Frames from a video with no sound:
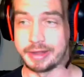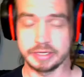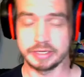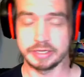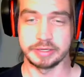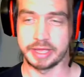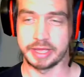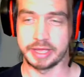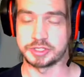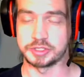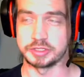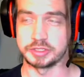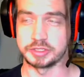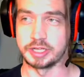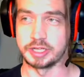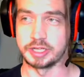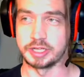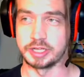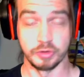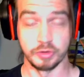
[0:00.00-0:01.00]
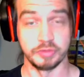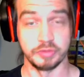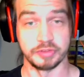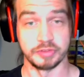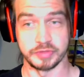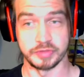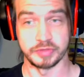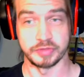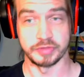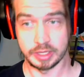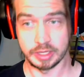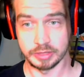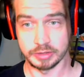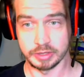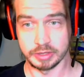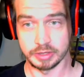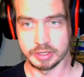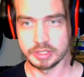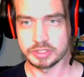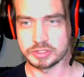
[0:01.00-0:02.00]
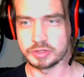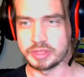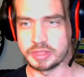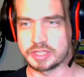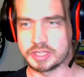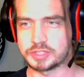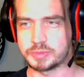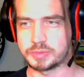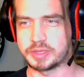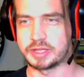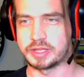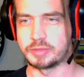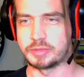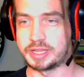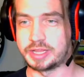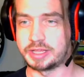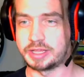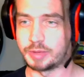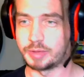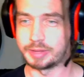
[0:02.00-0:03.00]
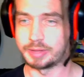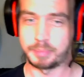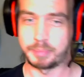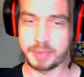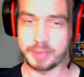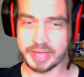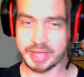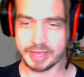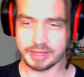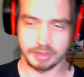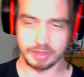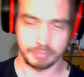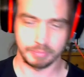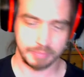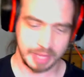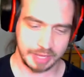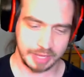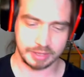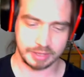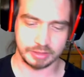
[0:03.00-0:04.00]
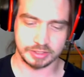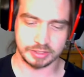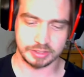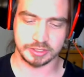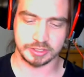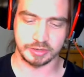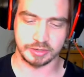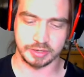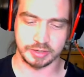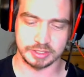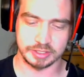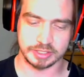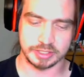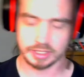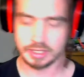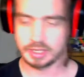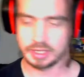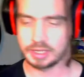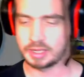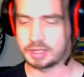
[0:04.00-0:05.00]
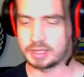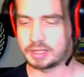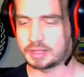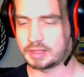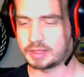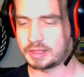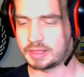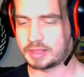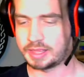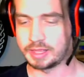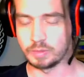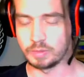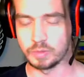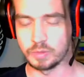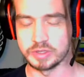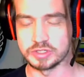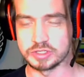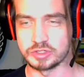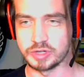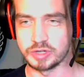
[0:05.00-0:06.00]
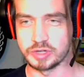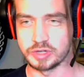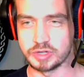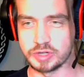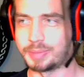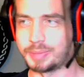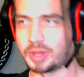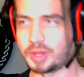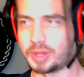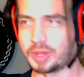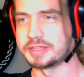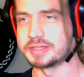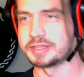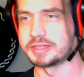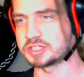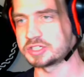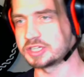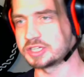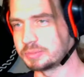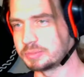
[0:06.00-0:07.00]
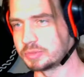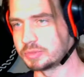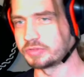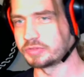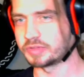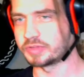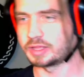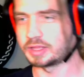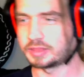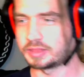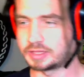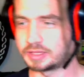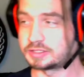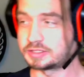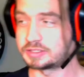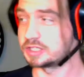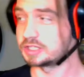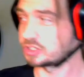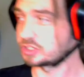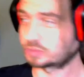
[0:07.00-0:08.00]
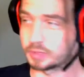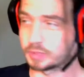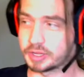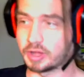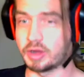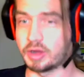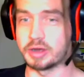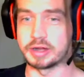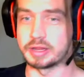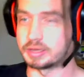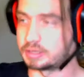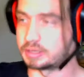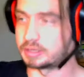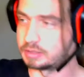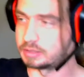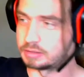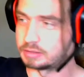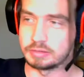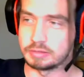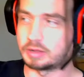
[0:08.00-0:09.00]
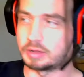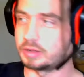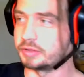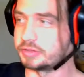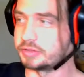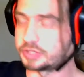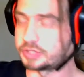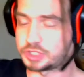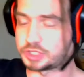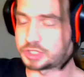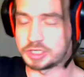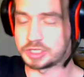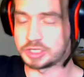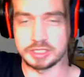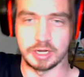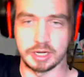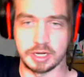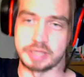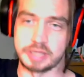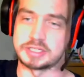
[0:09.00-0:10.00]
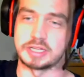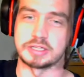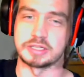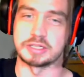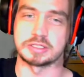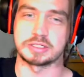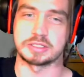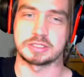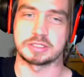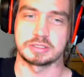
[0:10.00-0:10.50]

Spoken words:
actually approve of it either. So that's why when he went back into making the series, it was a Dragon Ball Z movie that disregarded all the GT nonsense.